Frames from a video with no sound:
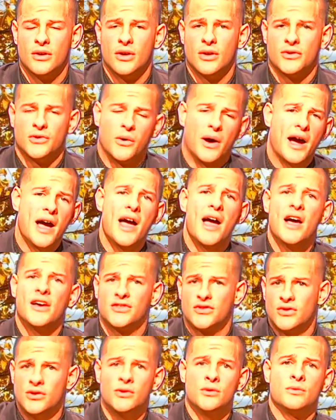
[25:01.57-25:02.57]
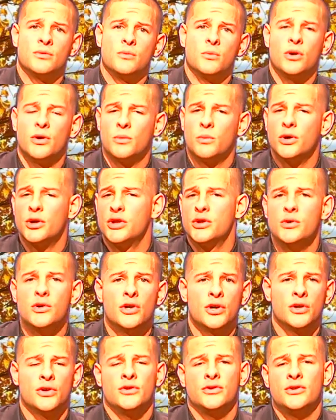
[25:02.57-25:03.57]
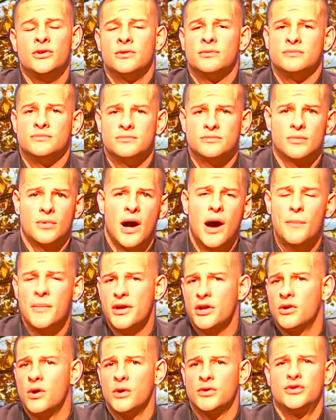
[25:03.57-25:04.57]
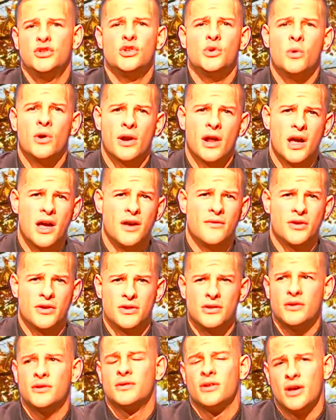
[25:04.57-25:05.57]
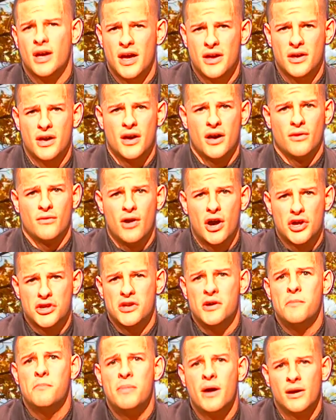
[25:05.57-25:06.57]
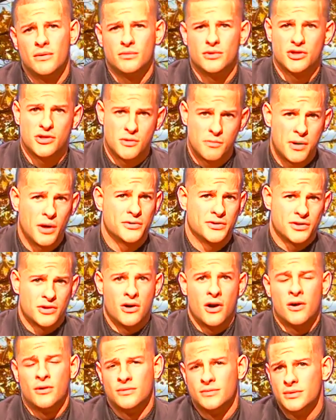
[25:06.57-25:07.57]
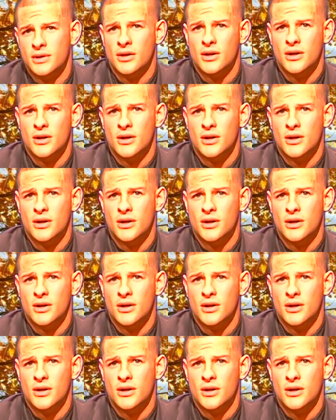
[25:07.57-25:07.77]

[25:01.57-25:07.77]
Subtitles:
So I ask you, what are you gonna do? How many ghosts do you want to have around your bed when you're about to go?